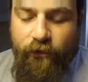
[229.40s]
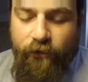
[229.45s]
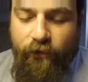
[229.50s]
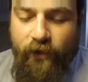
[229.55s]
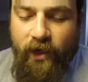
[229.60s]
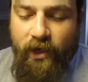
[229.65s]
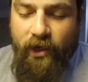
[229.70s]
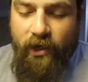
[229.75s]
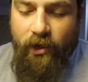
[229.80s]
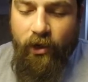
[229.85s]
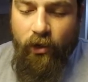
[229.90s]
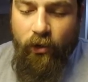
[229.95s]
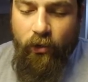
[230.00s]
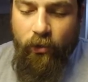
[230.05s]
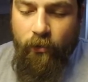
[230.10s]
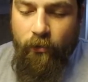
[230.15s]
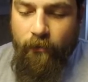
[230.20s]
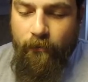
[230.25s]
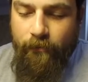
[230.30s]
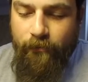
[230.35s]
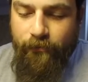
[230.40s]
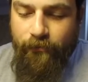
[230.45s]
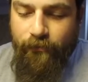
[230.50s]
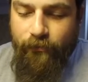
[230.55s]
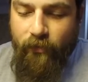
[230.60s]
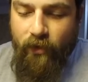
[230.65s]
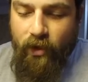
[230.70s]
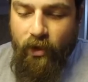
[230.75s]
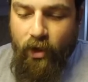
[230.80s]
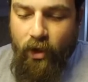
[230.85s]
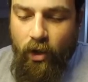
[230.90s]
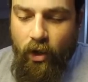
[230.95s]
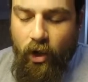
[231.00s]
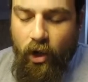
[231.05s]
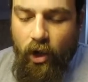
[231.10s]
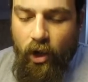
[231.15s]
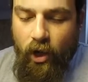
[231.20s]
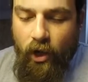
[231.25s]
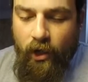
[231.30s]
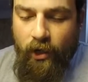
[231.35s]
video
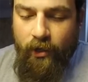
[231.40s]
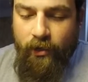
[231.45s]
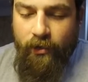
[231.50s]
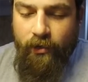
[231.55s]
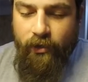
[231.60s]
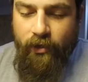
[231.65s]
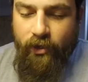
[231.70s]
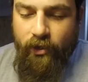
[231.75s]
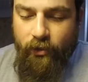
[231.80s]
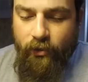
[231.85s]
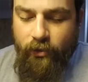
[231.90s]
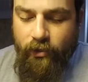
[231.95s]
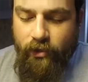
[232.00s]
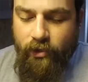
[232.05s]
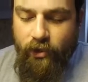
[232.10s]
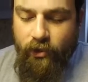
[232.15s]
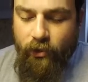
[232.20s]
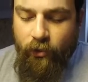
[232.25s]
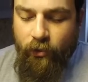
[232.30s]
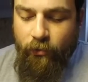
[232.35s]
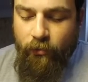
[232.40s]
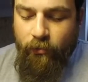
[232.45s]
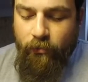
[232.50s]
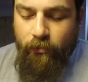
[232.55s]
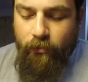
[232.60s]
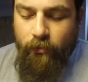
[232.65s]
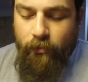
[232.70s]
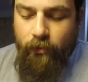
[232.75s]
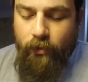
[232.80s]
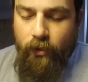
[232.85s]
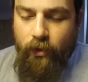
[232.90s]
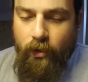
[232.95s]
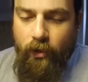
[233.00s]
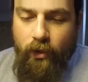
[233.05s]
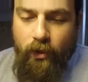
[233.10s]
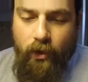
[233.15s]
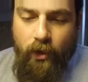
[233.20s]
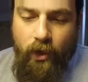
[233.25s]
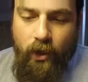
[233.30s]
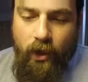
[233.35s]
on YouTube.
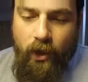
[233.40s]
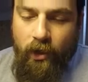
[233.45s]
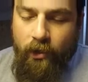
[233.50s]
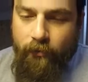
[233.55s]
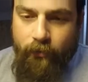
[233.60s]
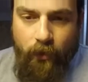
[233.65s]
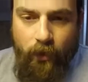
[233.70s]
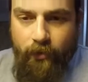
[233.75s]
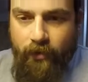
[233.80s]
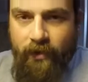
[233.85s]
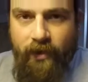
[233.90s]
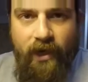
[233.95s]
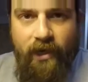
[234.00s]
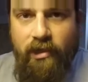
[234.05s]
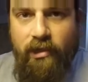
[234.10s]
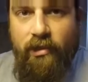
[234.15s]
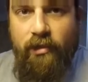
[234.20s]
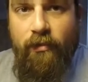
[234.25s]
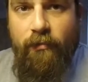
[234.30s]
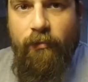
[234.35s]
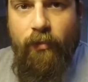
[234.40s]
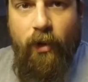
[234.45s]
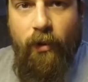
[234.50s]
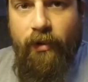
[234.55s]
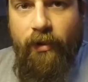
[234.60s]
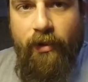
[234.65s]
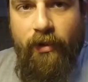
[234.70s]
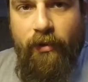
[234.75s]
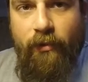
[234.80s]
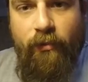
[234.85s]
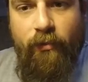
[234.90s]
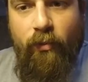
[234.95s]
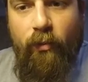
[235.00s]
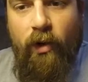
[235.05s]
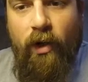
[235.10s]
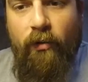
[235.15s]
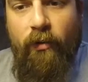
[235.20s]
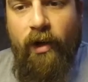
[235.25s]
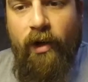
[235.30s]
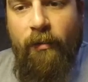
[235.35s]
Probably the
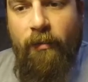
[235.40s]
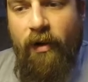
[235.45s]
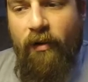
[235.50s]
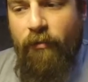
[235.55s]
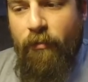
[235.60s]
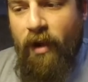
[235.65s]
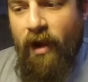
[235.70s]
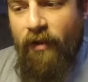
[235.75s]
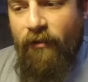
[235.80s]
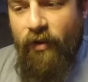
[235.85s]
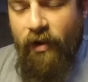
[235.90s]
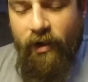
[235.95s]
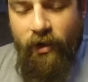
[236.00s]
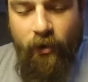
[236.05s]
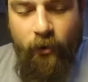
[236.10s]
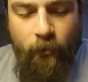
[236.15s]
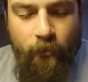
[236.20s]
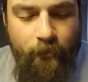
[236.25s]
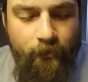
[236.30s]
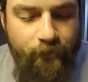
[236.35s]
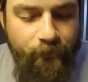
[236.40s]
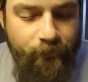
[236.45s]
one right above my video